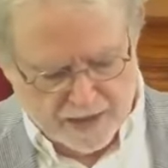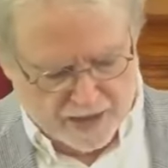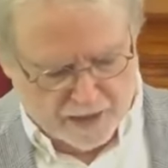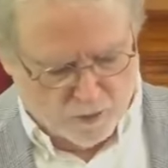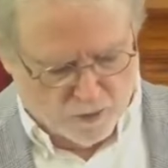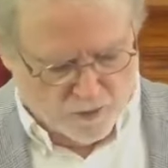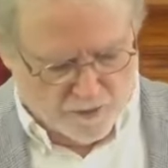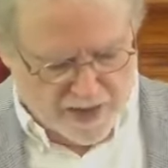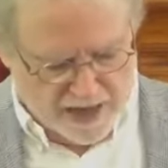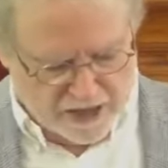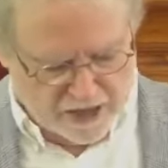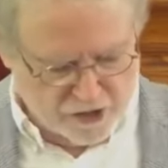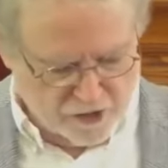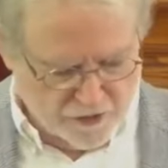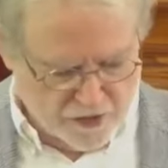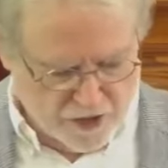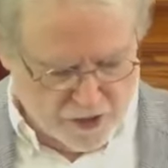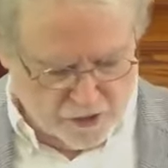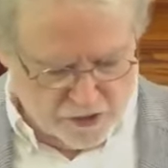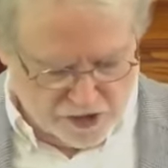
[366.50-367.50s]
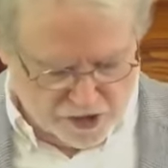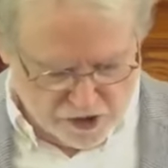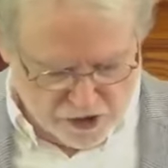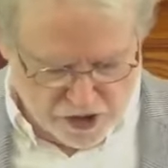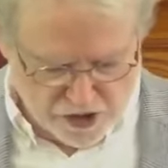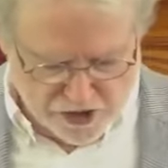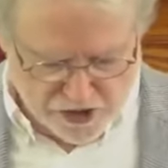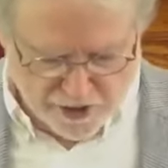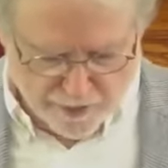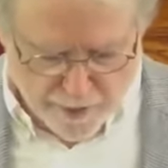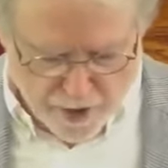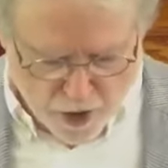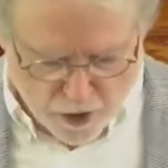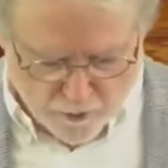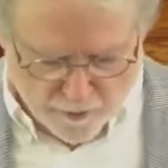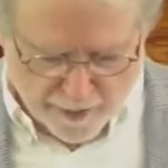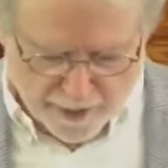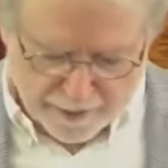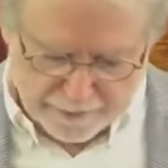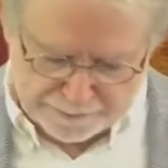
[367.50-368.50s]
We'll mention those in just a
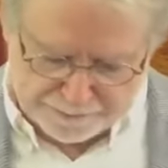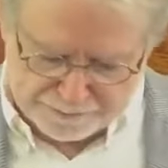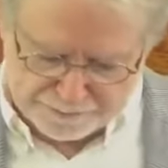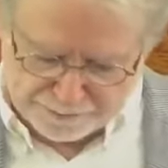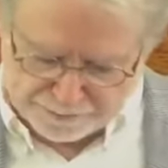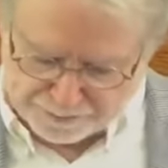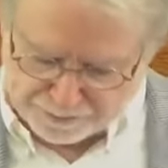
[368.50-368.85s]
moment.